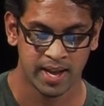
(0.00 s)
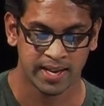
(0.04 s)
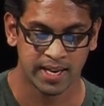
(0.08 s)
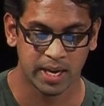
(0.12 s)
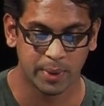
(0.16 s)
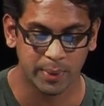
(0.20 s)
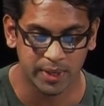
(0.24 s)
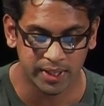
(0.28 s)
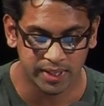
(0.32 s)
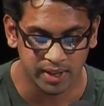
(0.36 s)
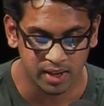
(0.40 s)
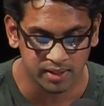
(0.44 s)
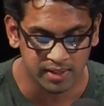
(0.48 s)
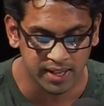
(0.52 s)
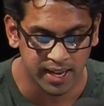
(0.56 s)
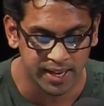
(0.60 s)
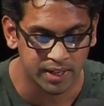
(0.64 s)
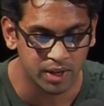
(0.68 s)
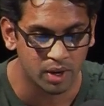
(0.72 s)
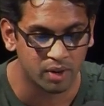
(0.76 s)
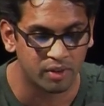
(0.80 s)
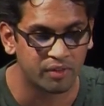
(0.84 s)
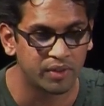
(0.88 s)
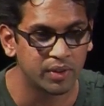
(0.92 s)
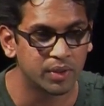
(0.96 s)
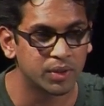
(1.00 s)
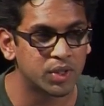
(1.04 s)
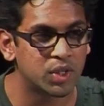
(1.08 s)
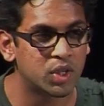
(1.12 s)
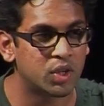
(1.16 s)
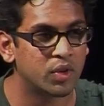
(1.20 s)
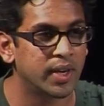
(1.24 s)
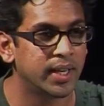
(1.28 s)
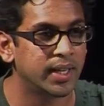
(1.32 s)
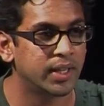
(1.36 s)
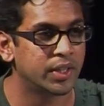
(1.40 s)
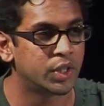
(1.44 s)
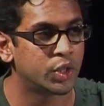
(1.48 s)
Now, it does, I know, feel
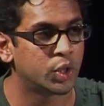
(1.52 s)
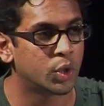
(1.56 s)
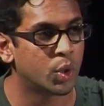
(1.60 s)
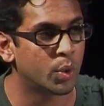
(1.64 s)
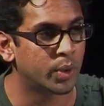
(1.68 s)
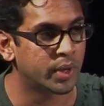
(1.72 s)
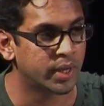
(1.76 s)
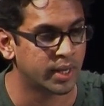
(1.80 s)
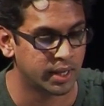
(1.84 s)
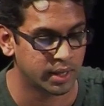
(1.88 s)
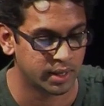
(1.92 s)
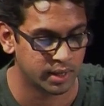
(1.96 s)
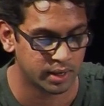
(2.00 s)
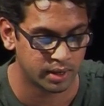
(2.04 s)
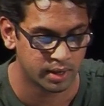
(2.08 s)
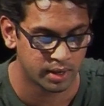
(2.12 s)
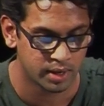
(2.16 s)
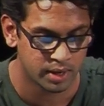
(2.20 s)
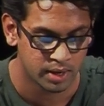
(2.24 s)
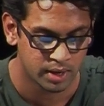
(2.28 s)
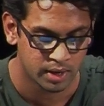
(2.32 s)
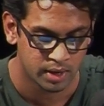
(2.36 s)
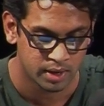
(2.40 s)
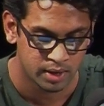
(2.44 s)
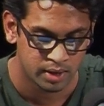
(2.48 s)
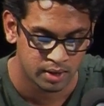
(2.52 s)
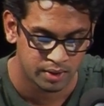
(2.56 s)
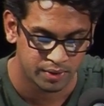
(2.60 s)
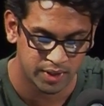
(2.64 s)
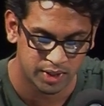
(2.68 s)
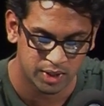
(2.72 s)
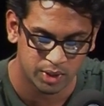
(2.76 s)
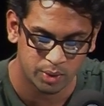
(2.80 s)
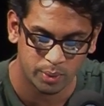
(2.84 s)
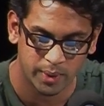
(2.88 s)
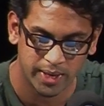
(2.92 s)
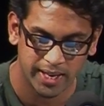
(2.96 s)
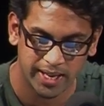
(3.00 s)
strange talking
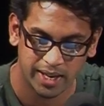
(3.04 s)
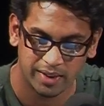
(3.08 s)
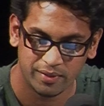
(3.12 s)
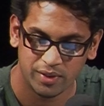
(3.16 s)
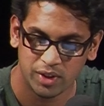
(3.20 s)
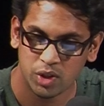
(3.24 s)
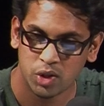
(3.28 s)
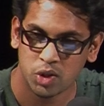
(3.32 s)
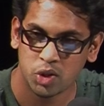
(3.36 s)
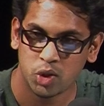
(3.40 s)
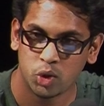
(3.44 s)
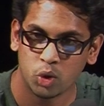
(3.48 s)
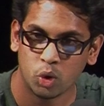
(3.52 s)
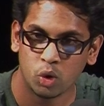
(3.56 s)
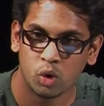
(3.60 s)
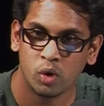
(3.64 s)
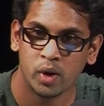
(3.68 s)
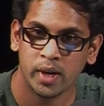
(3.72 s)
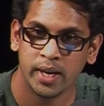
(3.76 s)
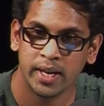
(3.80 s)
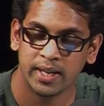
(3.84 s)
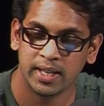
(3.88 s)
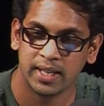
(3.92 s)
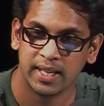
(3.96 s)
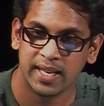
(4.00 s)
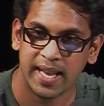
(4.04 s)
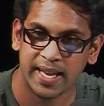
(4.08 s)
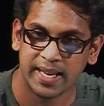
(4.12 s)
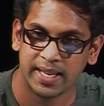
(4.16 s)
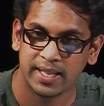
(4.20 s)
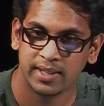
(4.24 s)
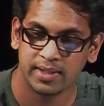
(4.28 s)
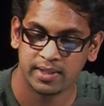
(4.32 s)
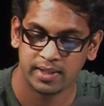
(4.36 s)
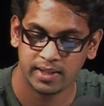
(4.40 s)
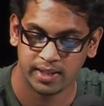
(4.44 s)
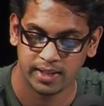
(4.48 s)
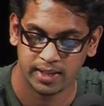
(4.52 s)
this way of a story and a
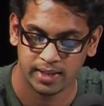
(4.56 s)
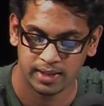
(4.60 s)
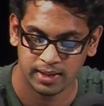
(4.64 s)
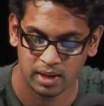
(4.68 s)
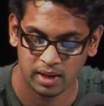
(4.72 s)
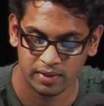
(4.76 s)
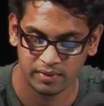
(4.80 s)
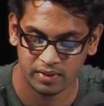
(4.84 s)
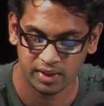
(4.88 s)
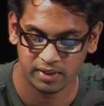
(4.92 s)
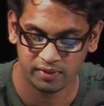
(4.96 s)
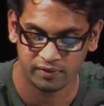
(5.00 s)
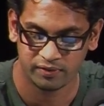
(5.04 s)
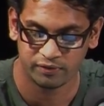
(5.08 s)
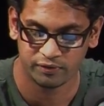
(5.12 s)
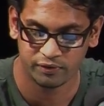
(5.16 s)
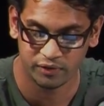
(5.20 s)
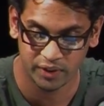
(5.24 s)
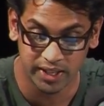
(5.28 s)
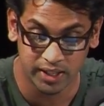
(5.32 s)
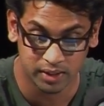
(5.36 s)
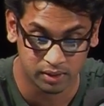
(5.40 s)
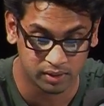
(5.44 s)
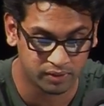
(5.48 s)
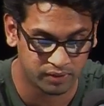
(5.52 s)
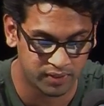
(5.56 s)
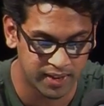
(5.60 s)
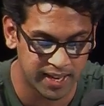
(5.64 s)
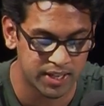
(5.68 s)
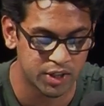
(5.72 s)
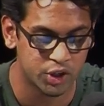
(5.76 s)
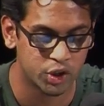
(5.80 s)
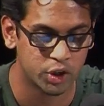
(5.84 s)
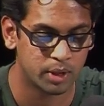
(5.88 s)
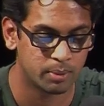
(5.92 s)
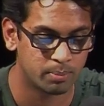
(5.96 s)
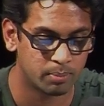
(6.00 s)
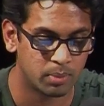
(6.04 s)
legacy of a real
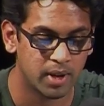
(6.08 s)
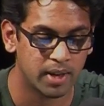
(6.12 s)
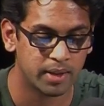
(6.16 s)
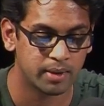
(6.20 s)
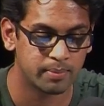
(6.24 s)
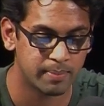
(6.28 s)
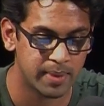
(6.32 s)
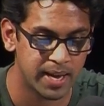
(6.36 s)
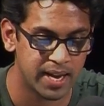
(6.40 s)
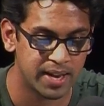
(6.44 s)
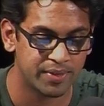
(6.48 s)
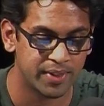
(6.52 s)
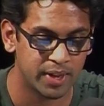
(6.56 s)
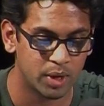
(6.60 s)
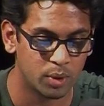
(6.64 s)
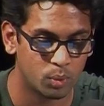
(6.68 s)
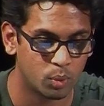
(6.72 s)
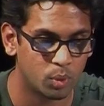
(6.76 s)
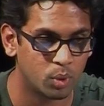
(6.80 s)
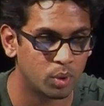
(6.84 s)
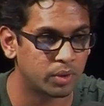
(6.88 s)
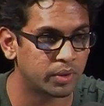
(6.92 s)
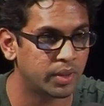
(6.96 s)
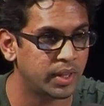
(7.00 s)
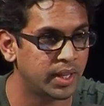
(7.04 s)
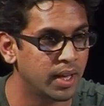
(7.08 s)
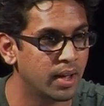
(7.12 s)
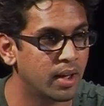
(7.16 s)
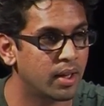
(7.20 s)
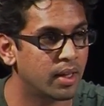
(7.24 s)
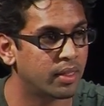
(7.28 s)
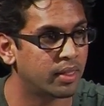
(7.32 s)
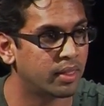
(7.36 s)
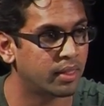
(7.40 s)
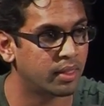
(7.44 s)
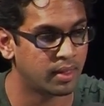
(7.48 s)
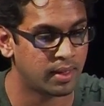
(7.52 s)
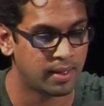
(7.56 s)
flesh and blood man that walked the
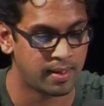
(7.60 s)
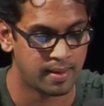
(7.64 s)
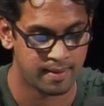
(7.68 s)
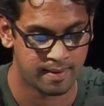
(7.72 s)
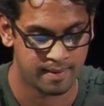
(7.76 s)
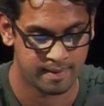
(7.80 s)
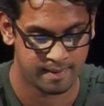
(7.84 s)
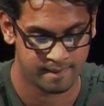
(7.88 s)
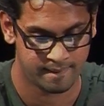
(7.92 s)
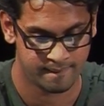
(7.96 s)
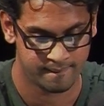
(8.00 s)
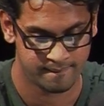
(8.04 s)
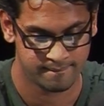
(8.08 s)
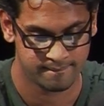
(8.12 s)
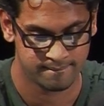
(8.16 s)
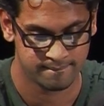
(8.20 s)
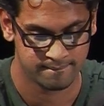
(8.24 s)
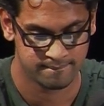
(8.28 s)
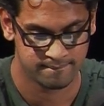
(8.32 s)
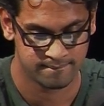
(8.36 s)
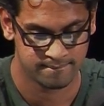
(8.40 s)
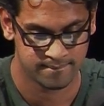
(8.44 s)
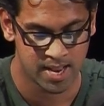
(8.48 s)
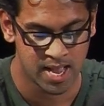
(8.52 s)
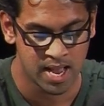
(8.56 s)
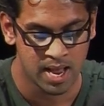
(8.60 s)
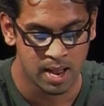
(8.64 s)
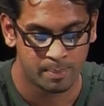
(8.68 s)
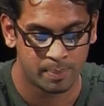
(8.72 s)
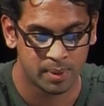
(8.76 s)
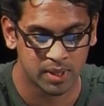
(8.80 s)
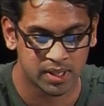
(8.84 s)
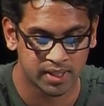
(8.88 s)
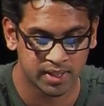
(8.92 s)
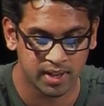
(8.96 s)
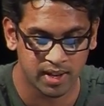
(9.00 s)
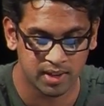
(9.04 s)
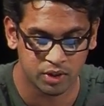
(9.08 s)
earth.
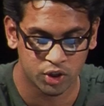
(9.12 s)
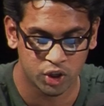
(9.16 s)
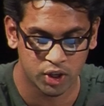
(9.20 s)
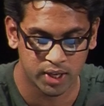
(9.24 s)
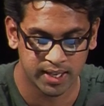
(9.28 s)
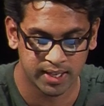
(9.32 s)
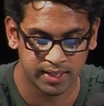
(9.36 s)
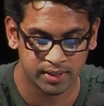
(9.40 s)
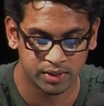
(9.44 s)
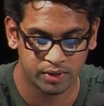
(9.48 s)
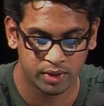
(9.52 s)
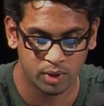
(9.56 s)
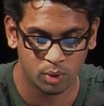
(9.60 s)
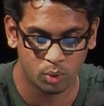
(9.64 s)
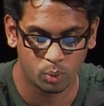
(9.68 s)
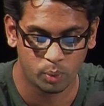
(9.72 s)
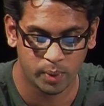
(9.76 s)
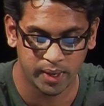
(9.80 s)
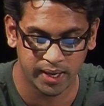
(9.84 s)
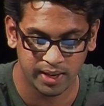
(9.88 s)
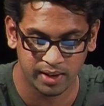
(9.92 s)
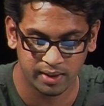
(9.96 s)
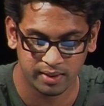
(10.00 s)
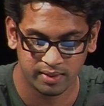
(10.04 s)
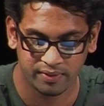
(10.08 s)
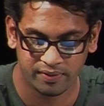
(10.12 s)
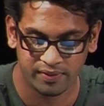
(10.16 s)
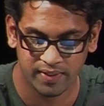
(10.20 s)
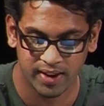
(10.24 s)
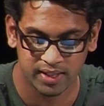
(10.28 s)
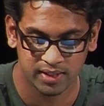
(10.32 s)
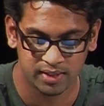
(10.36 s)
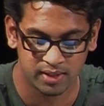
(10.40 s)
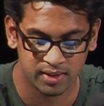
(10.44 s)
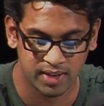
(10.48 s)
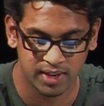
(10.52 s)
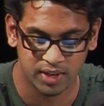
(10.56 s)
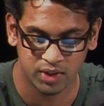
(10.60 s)
But such is the weird
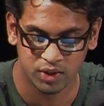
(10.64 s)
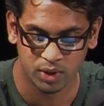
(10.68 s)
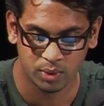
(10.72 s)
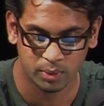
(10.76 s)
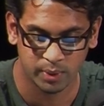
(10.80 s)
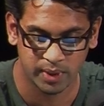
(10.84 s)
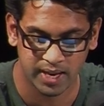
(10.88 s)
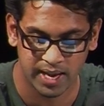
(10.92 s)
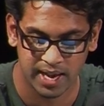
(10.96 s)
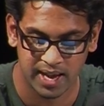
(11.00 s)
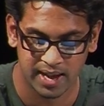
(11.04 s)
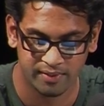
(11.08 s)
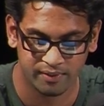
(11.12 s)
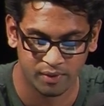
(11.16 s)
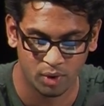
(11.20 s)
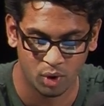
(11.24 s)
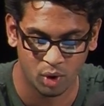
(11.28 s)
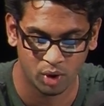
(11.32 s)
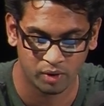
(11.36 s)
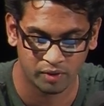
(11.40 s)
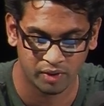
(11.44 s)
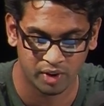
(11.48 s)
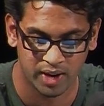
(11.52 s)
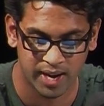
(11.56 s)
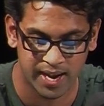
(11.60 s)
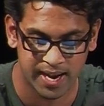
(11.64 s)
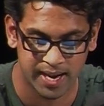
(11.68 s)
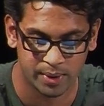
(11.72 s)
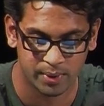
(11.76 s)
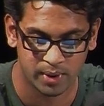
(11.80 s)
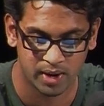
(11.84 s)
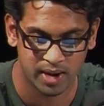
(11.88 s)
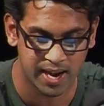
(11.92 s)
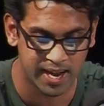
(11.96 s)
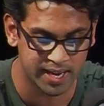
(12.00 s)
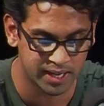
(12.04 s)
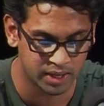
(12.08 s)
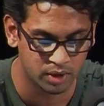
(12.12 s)
fascination we have over
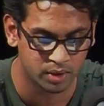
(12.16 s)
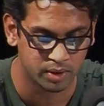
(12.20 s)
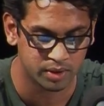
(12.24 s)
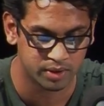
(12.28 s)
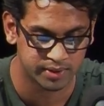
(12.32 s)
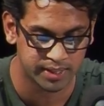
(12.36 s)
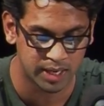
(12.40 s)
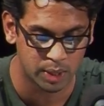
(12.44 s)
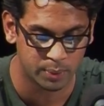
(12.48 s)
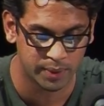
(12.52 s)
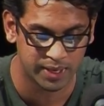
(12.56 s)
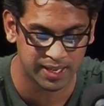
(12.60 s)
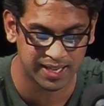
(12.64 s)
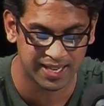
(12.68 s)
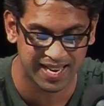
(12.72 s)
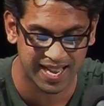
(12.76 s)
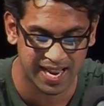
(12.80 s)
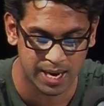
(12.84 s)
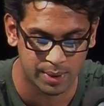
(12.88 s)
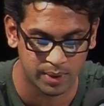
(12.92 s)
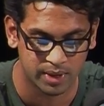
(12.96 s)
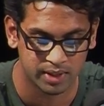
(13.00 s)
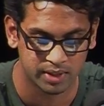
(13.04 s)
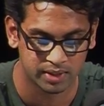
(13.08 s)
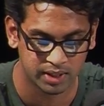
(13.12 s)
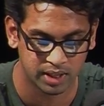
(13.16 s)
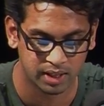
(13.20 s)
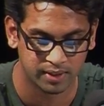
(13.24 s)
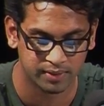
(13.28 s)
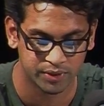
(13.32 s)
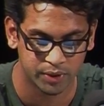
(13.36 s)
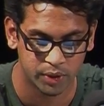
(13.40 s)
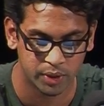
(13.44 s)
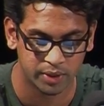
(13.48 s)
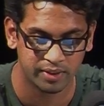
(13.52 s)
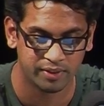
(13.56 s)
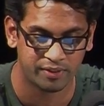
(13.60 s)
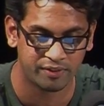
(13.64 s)
our icons that we allow
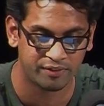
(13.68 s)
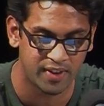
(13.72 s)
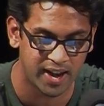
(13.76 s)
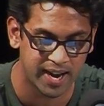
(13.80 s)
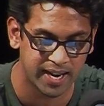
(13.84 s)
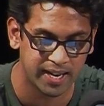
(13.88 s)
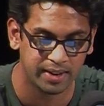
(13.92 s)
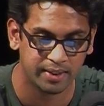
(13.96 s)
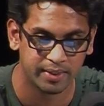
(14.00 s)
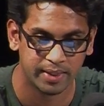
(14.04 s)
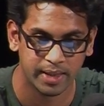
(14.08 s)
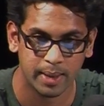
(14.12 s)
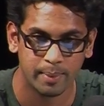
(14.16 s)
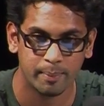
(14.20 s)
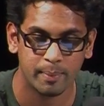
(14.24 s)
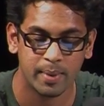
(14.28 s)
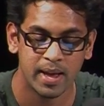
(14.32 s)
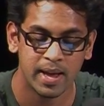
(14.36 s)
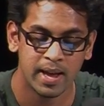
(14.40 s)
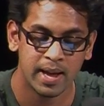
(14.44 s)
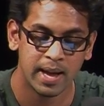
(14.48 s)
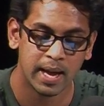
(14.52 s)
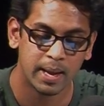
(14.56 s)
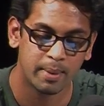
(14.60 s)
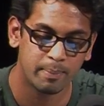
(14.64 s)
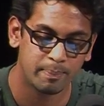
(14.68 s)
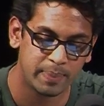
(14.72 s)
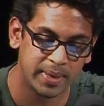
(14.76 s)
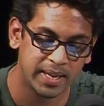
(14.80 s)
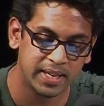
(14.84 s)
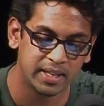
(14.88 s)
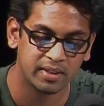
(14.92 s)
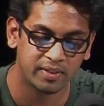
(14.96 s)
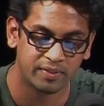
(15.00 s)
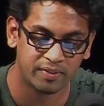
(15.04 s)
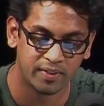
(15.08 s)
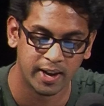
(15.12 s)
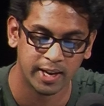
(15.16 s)
ourselves to define them and
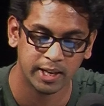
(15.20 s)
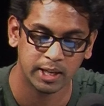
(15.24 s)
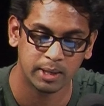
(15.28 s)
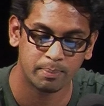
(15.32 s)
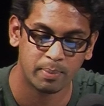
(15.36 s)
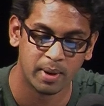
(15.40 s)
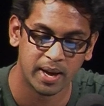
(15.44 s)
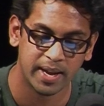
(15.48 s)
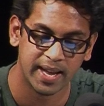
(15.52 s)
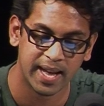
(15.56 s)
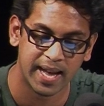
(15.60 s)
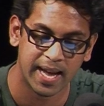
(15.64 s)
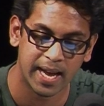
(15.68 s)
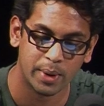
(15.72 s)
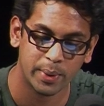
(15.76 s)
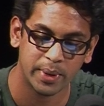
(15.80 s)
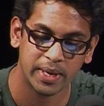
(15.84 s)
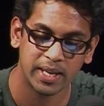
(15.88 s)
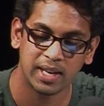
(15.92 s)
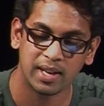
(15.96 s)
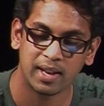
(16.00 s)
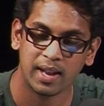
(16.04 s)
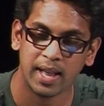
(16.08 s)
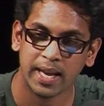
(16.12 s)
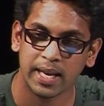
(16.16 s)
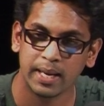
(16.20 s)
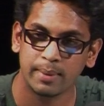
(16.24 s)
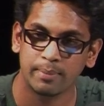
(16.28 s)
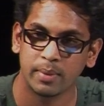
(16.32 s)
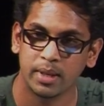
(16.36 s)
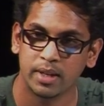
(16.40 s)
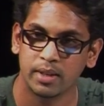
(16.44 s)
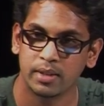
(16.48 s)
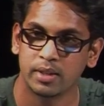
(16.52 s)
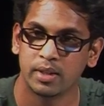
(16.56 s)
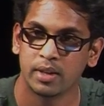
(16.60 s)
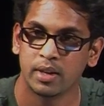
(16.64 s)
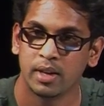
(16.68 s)
be defined by our
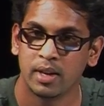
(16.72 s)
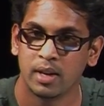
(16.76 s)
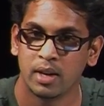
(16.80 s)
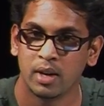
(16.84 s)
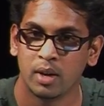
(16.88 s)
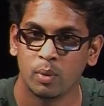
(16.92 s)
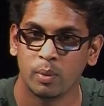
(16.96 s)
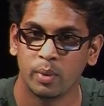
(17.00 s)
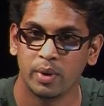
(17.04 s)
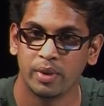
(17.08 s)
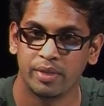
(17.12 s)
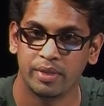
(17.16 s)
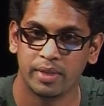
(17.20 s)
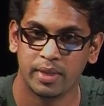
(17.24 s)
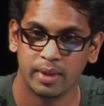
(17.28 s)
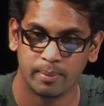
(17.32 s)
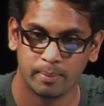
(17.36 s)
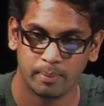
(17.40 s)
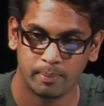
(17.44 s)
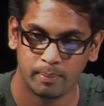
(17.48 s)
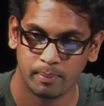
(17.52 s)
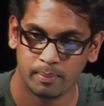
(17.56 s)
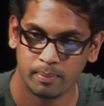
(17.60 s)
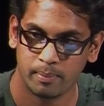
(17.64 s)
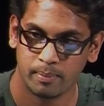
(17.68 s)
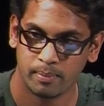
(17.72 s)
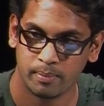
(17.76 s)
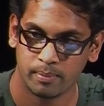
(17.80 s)
alignment with them.